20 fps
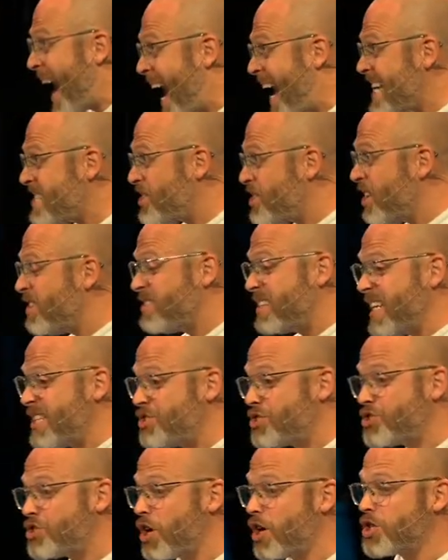pastored
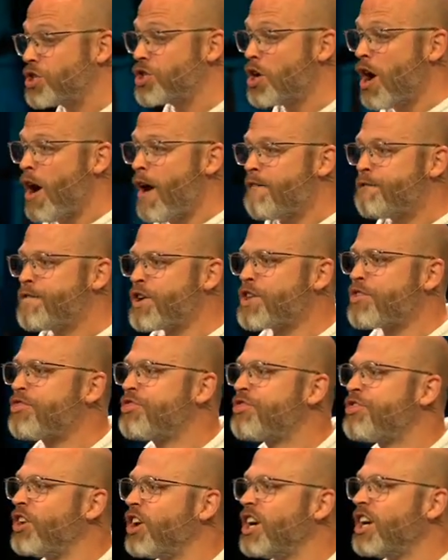this church for
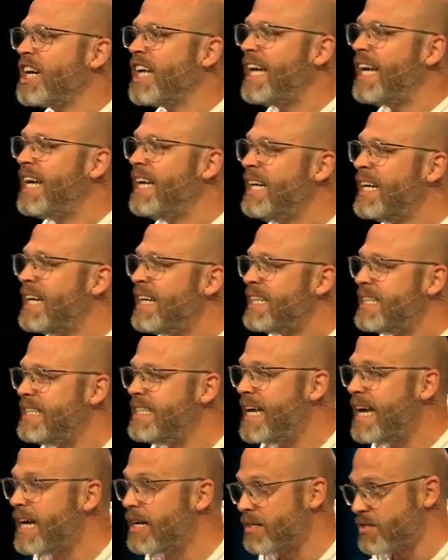30
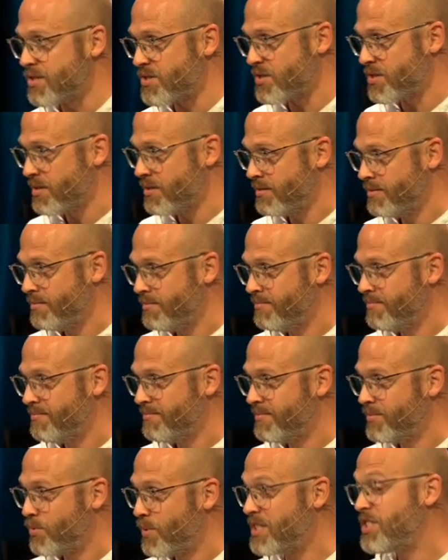years,
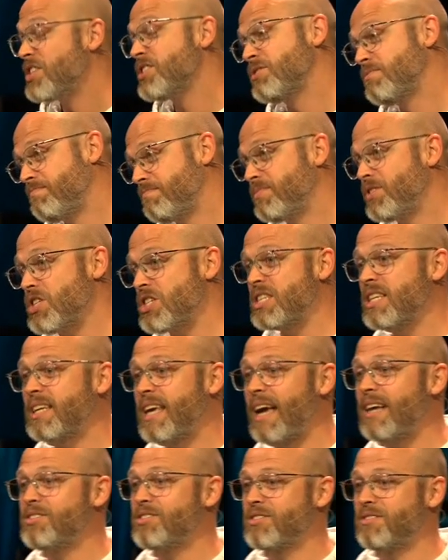which is, just
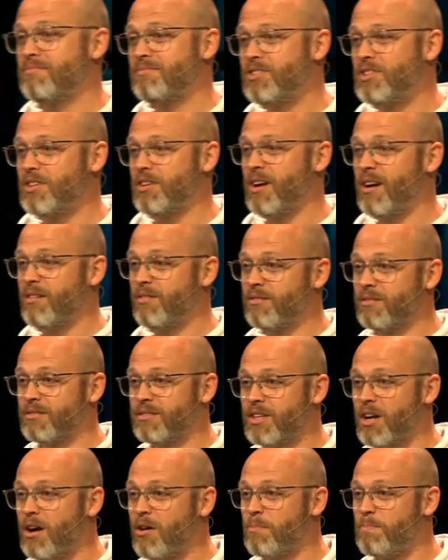in case you
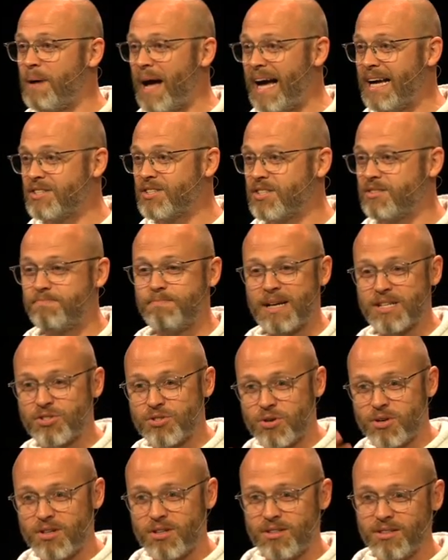don't know
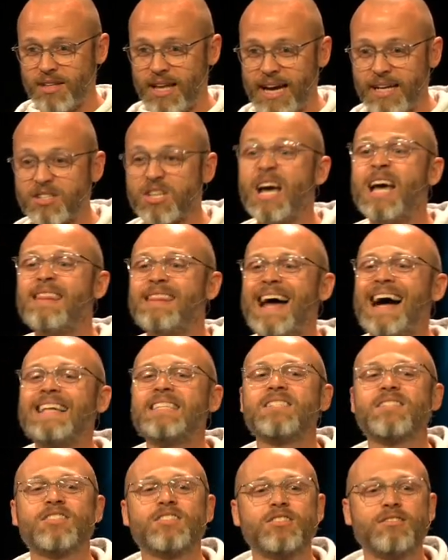pastoral lengths,
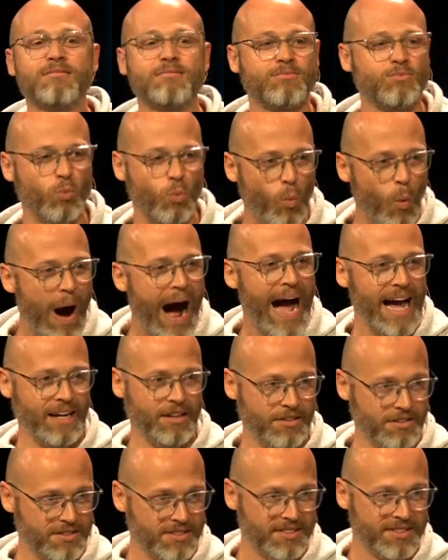that's
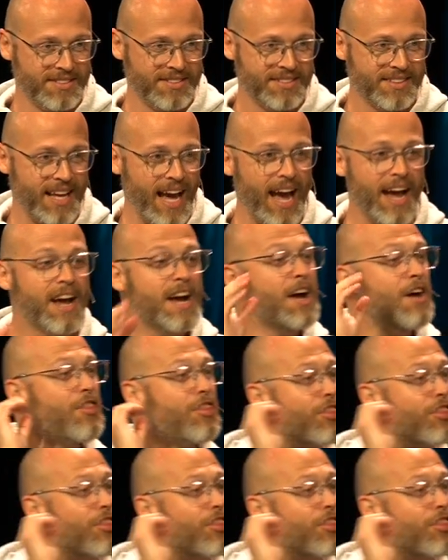wild. Okay?